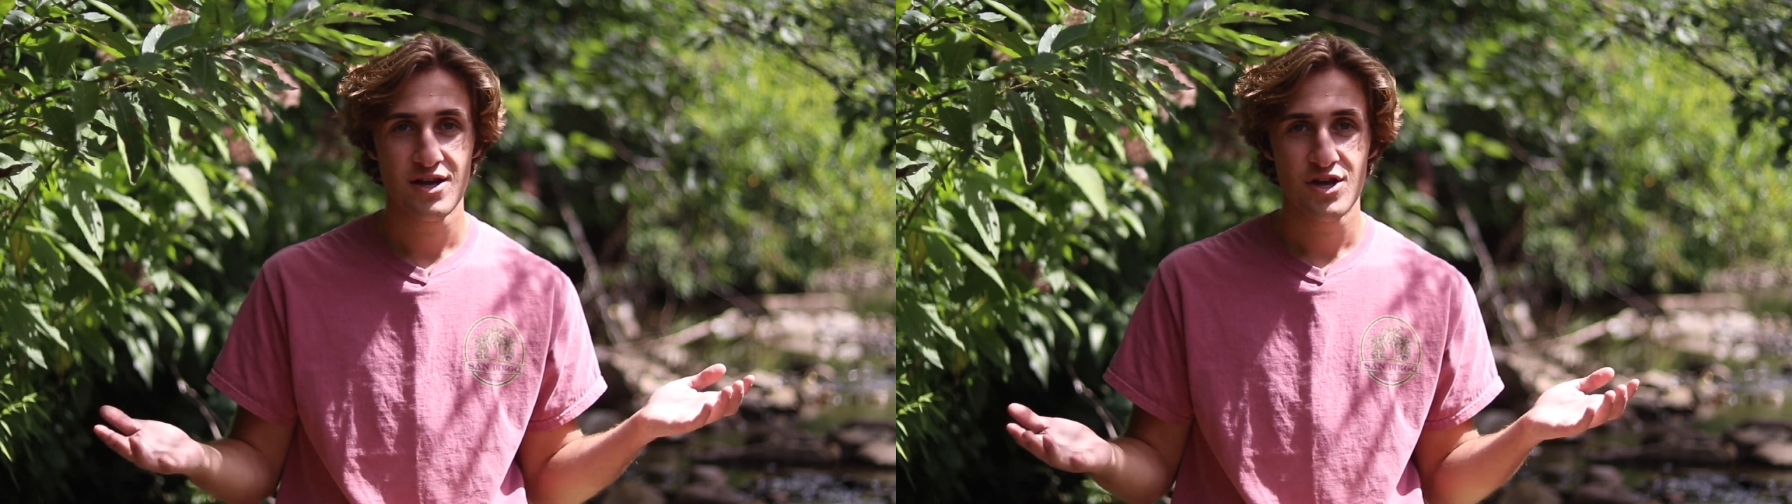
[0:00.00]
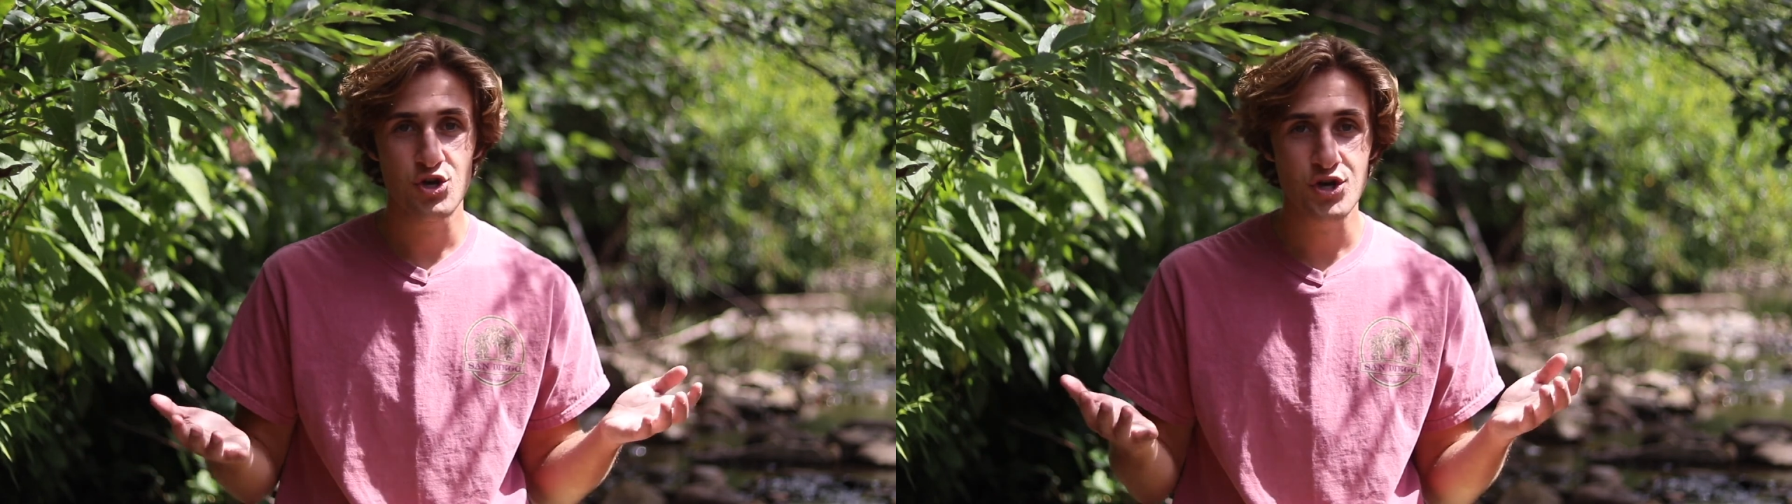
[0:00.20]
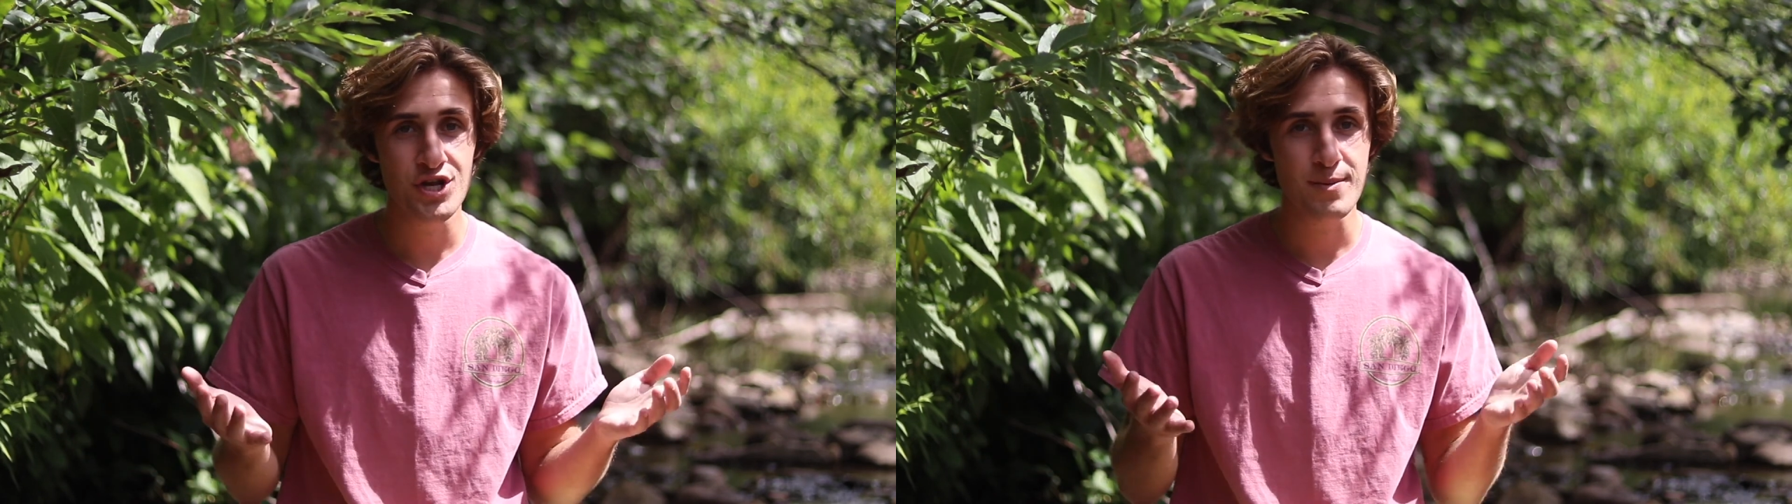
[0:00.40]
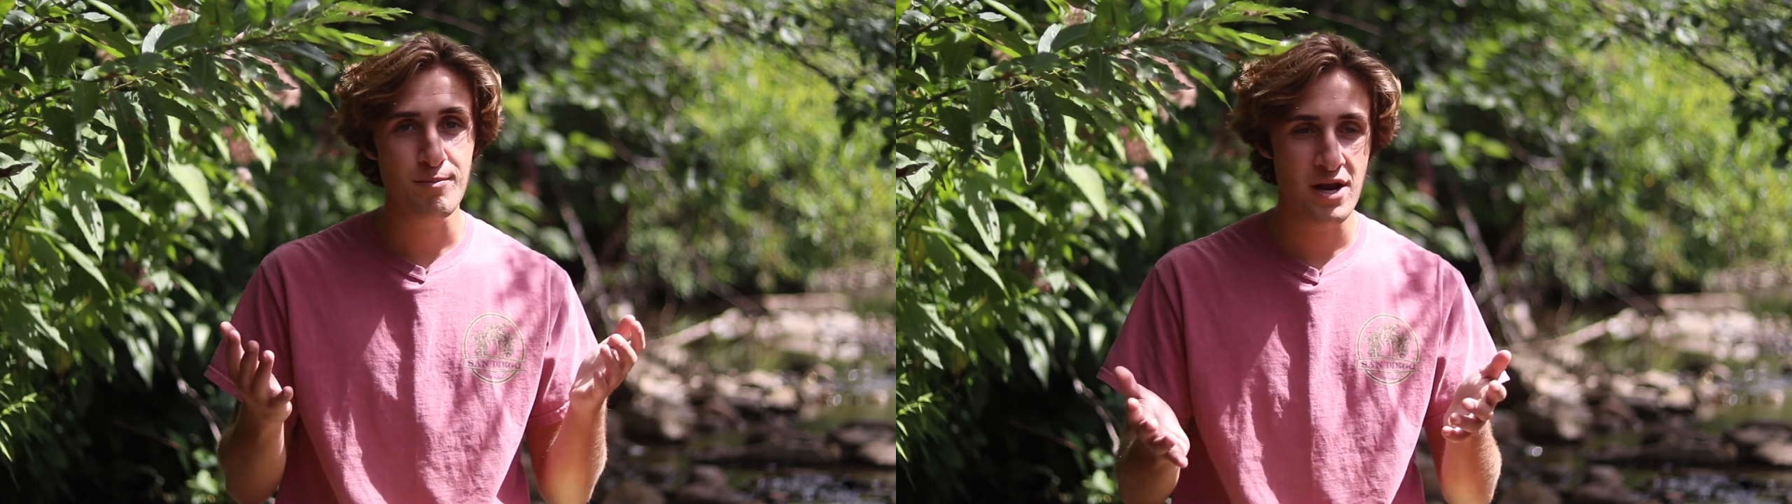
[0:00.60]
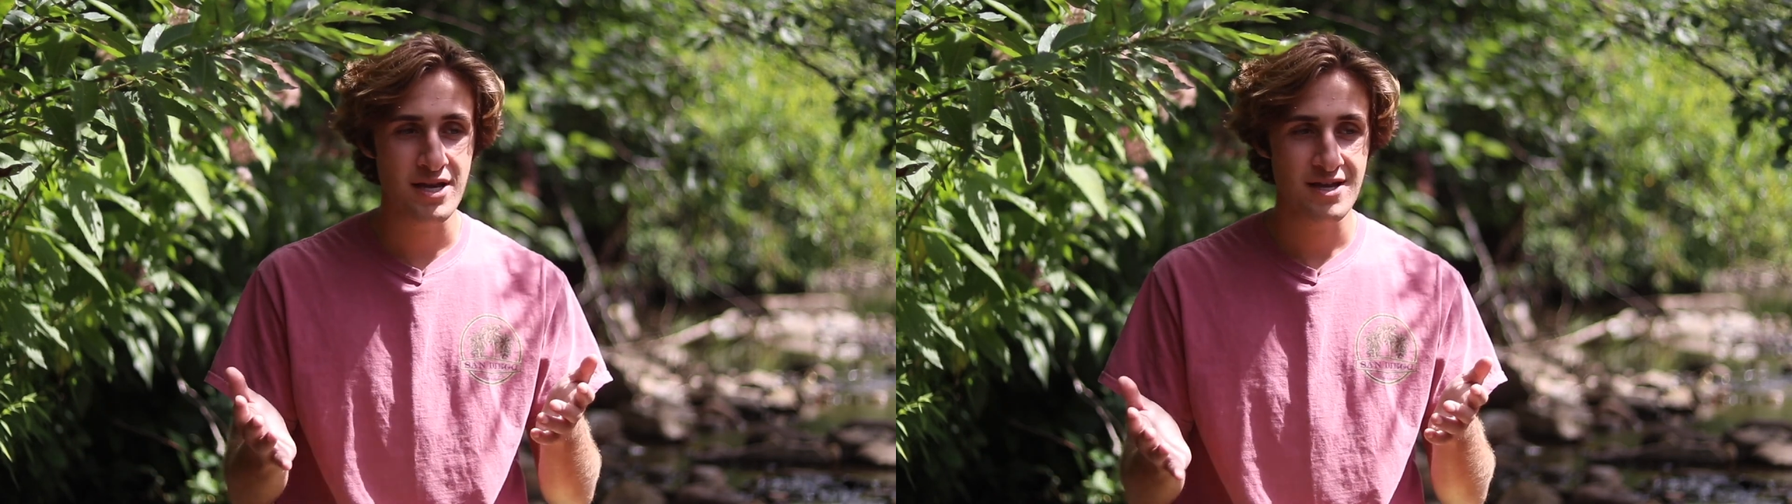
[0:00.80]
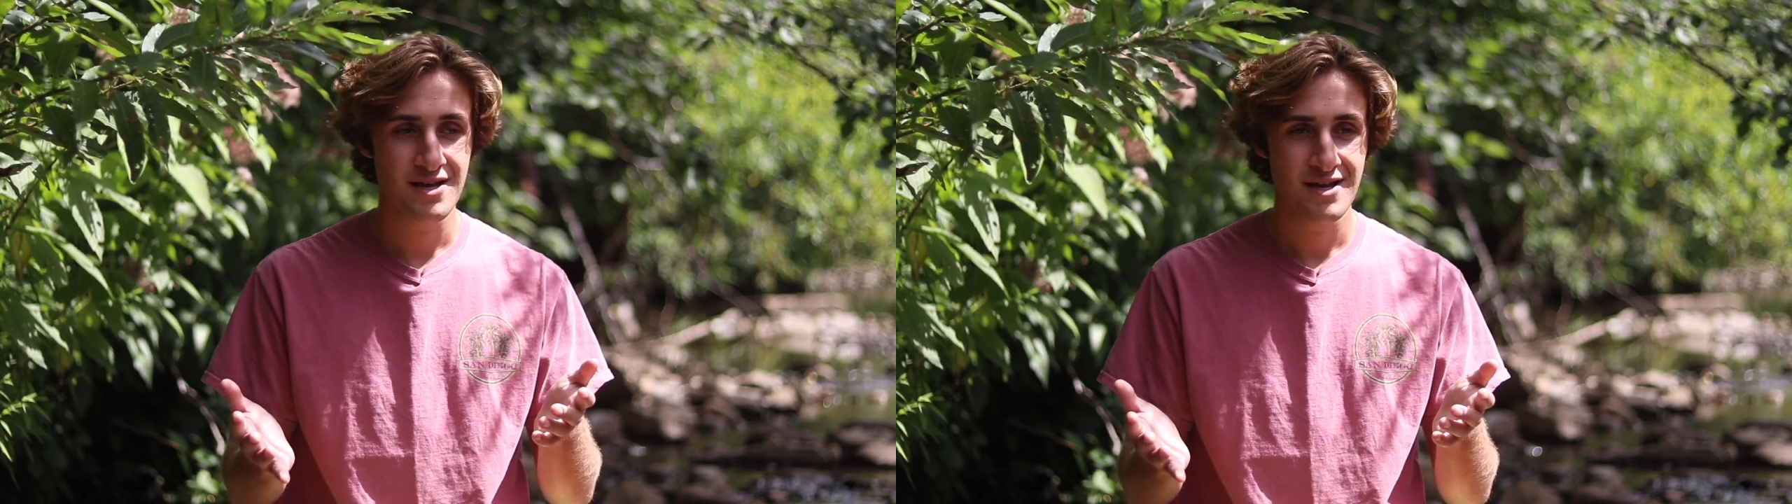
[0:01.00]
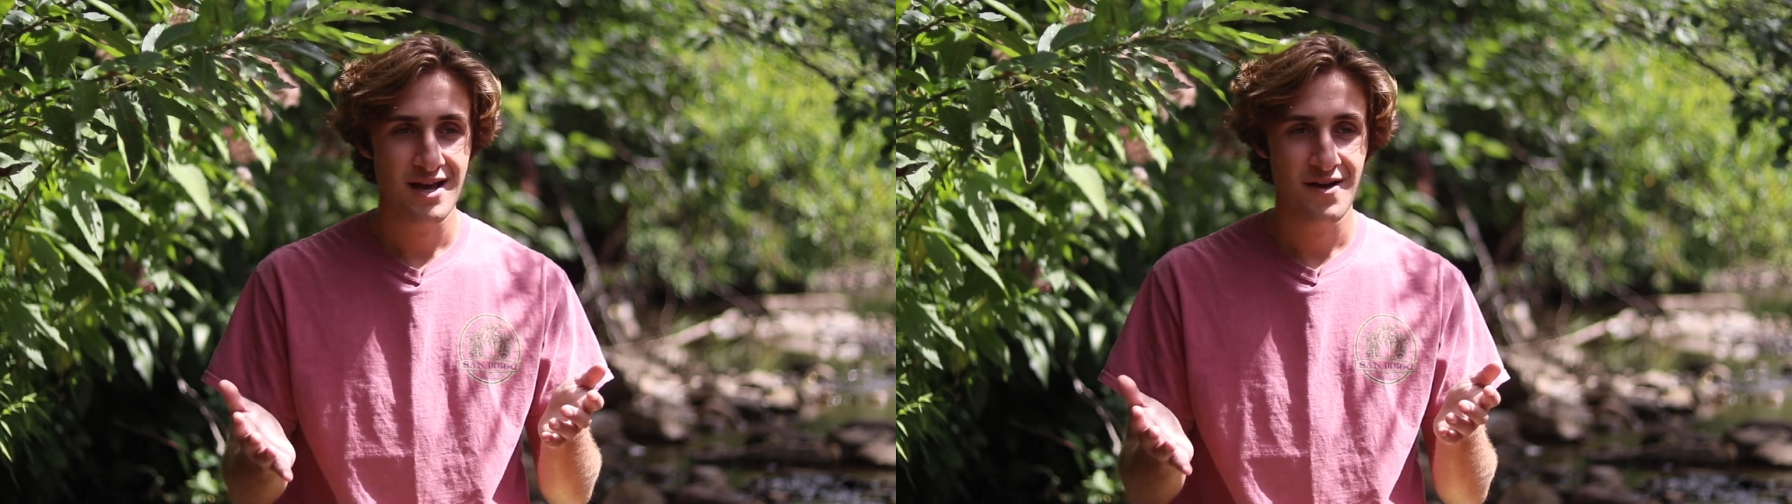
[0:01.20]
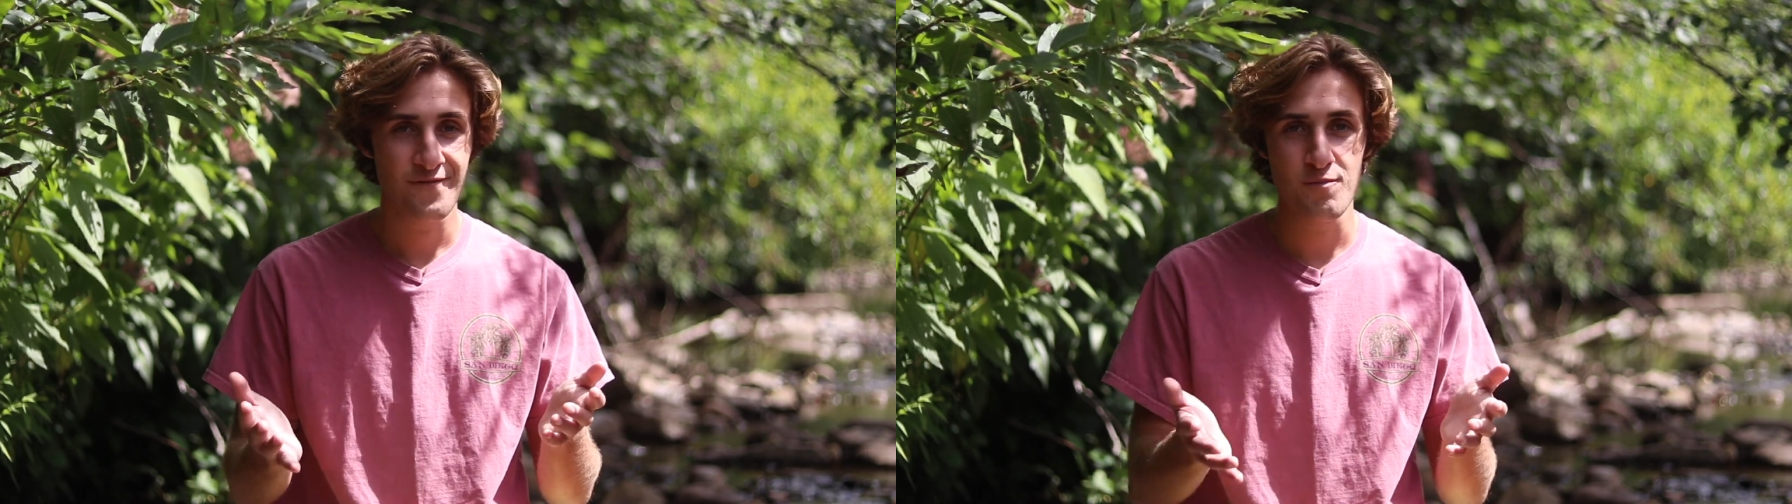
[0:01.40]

You're getting money for